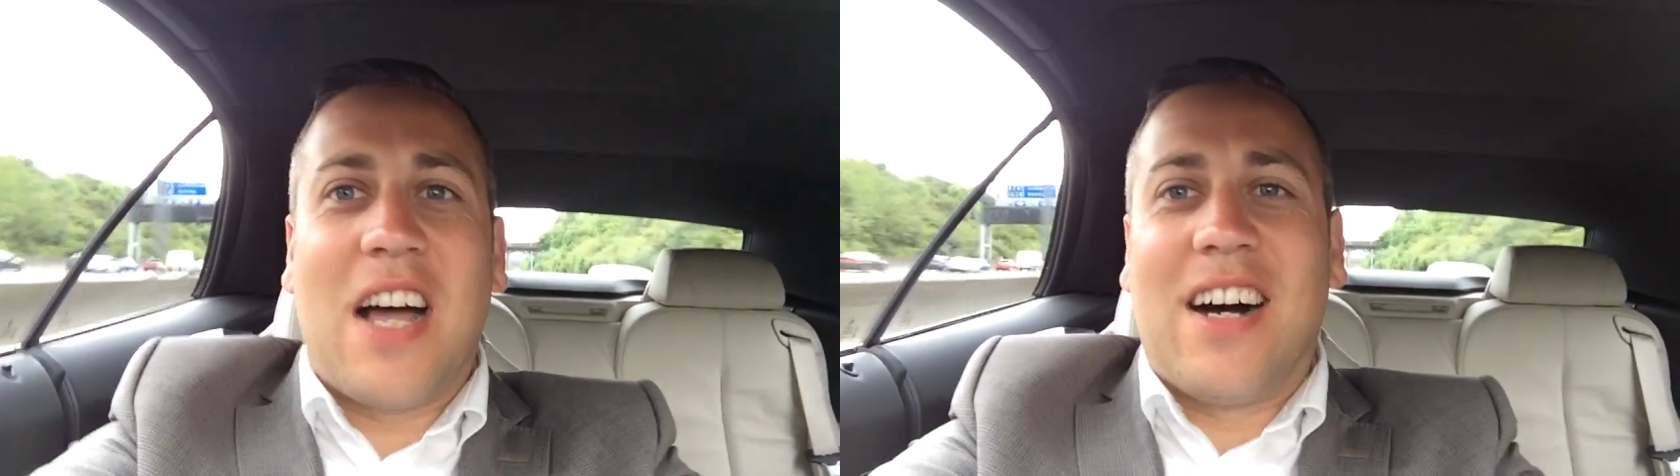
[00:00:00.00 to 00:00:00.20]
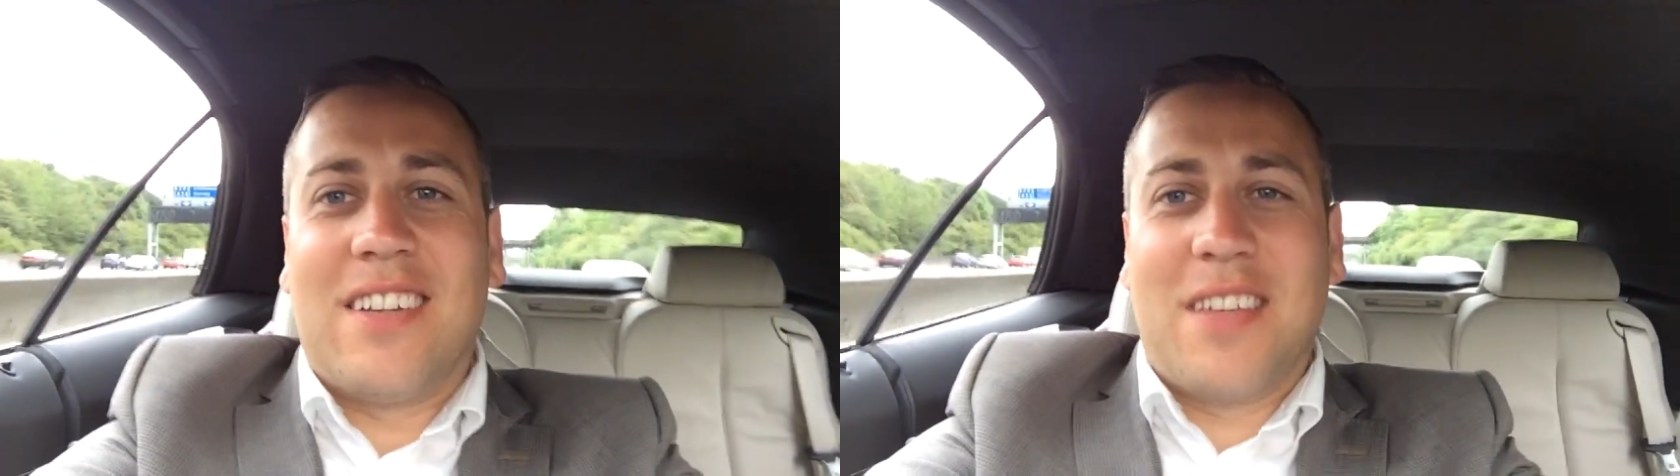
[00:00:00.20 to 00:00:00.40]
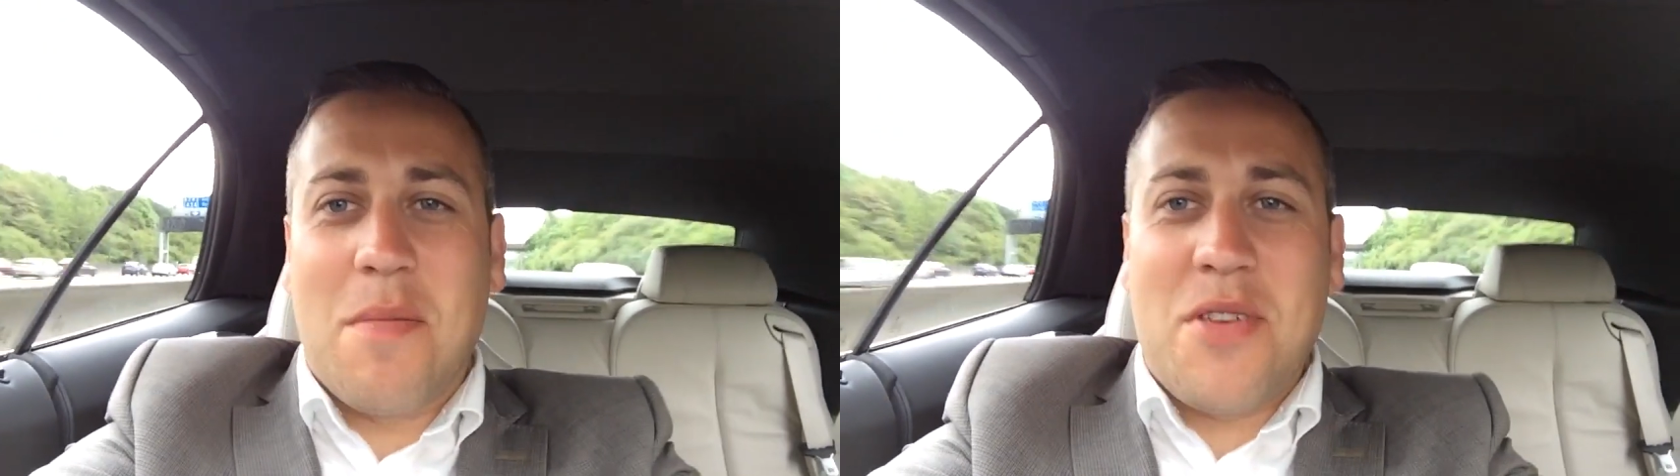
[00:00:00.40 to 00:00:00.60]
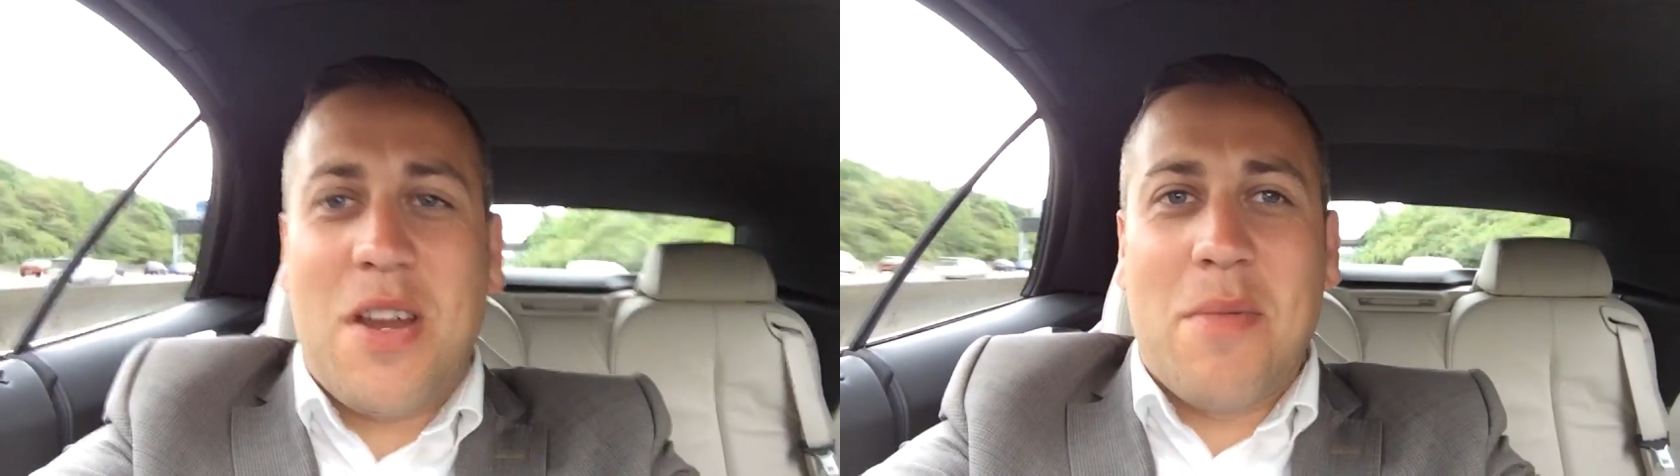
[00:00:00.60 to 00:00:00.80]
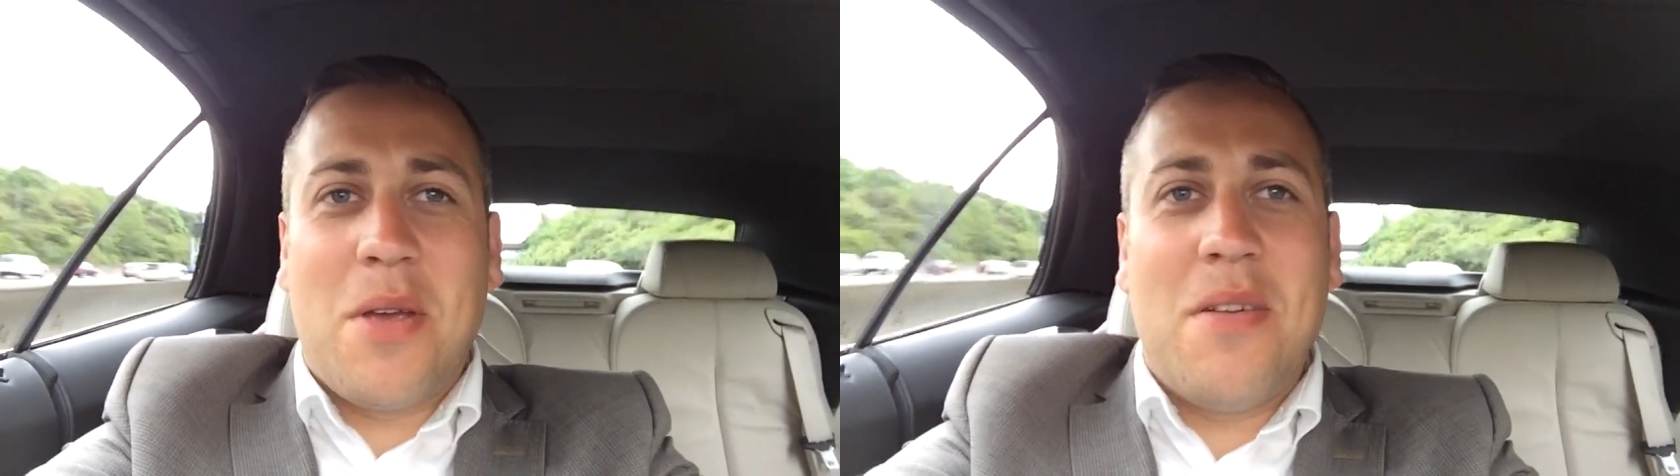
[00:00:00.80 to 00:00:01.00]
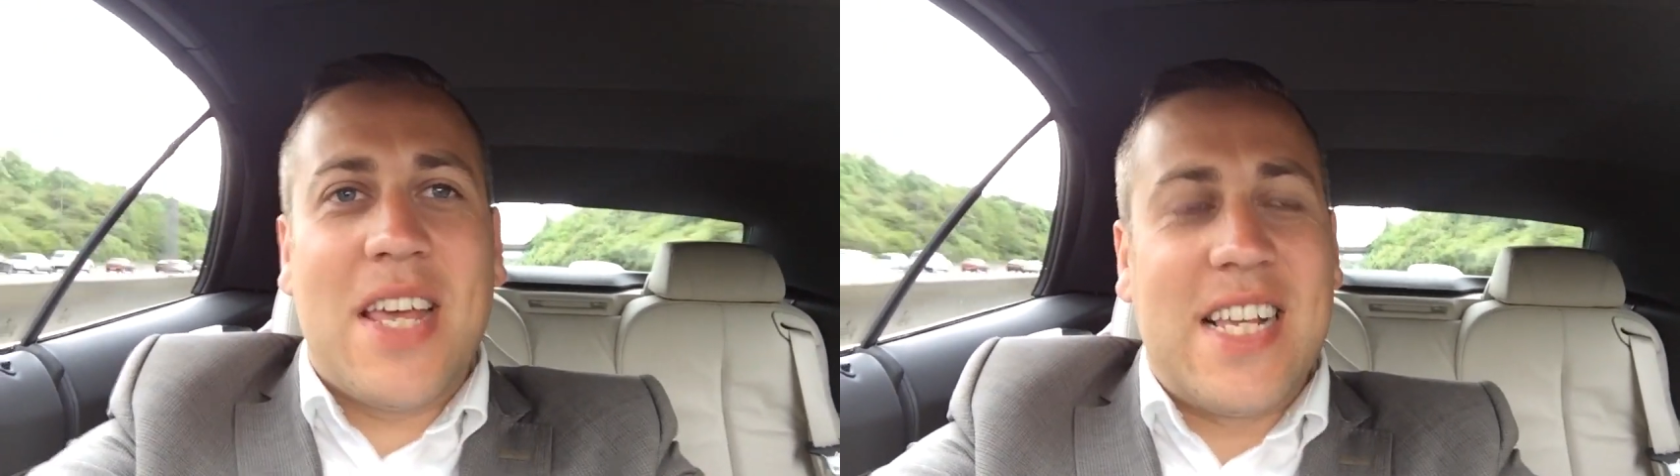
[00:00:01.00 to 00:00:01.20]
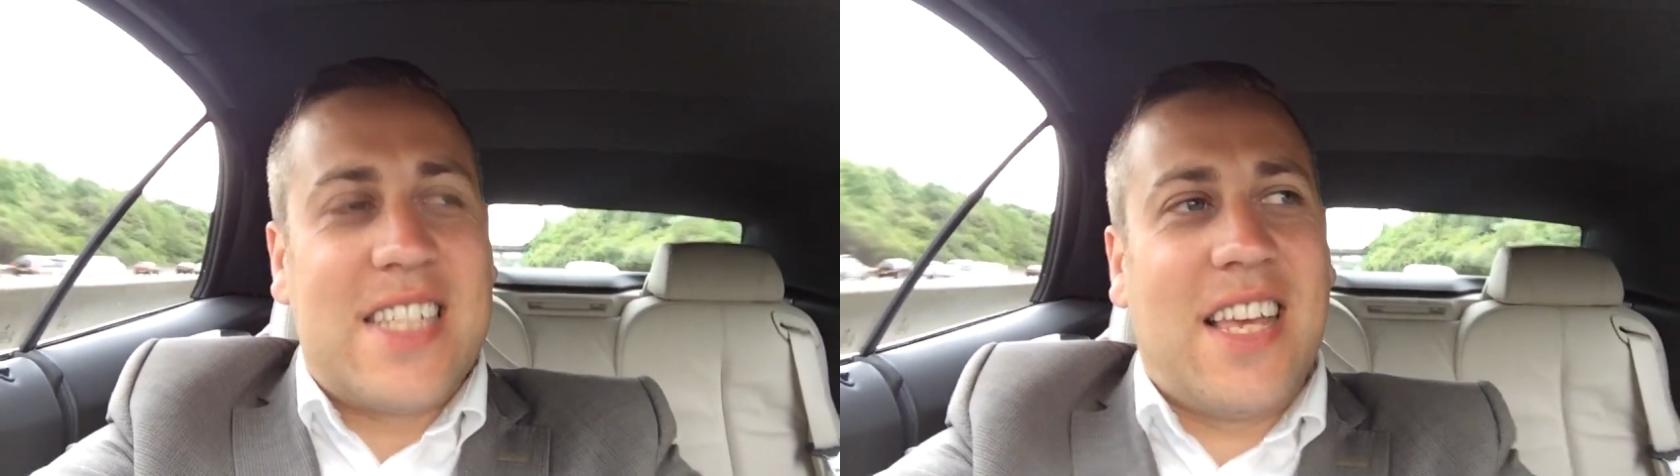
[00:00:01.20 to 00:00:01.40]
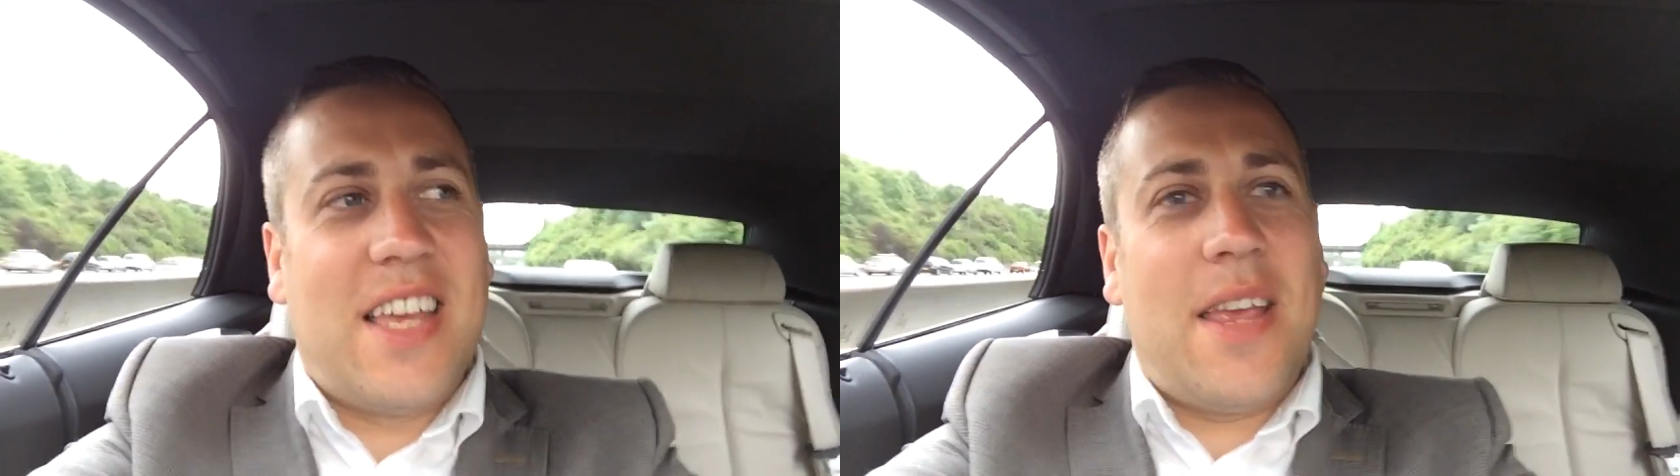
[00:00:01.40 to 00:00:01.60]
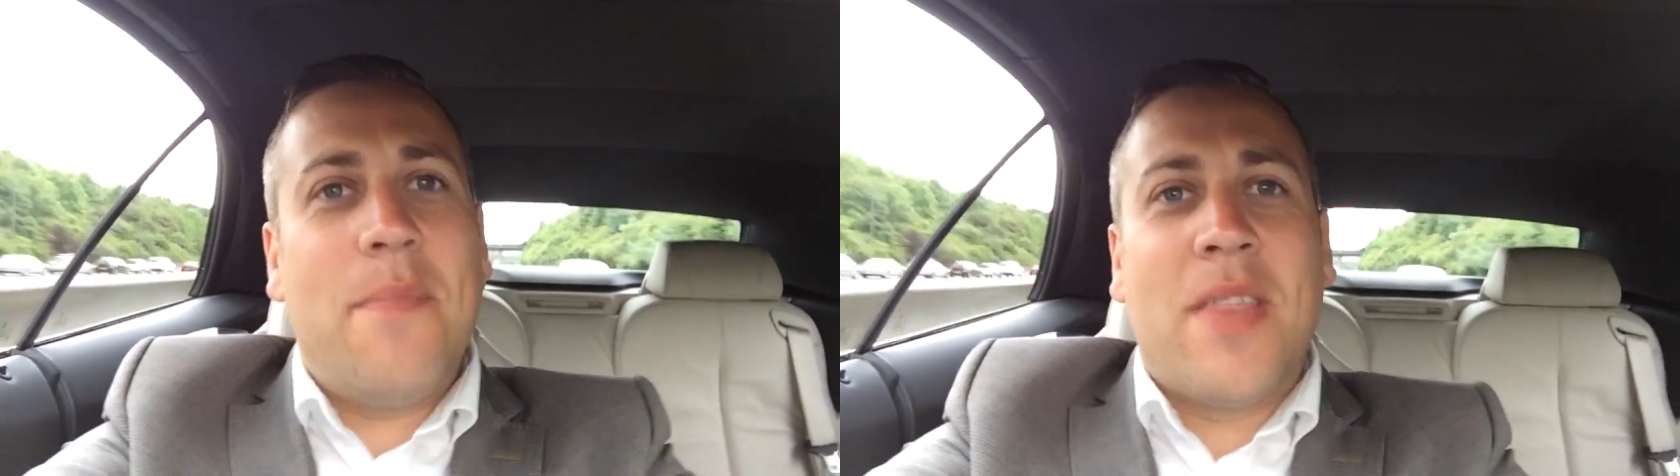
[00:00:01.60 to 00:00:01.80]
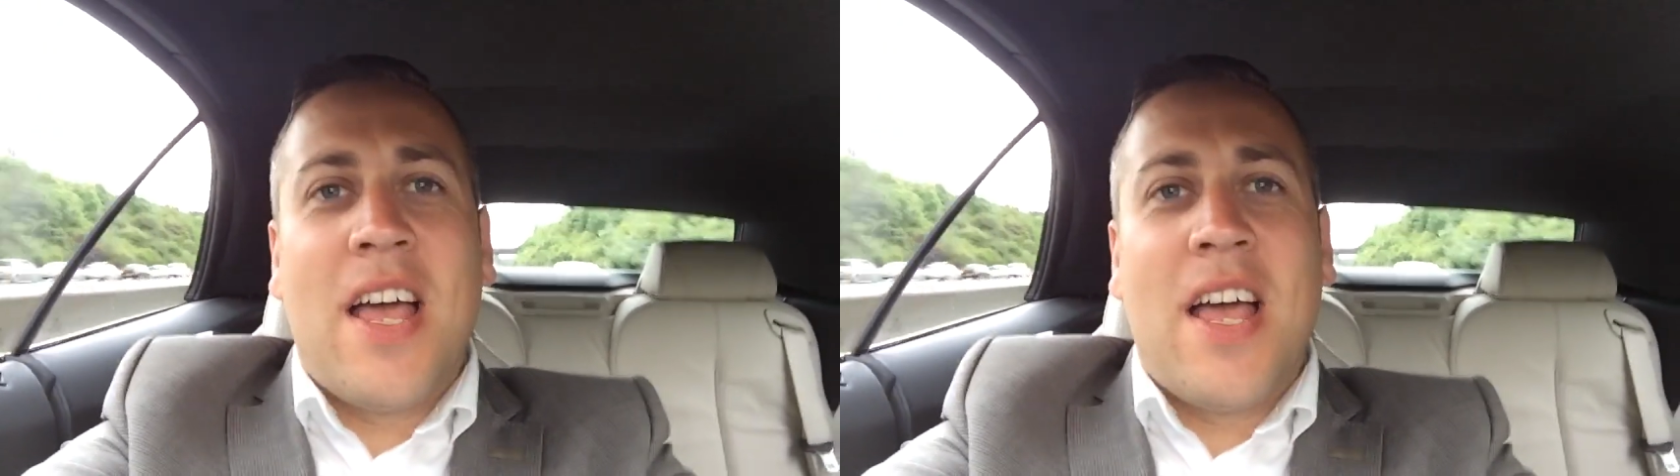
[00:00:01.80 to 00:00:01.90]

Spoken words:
WWDC.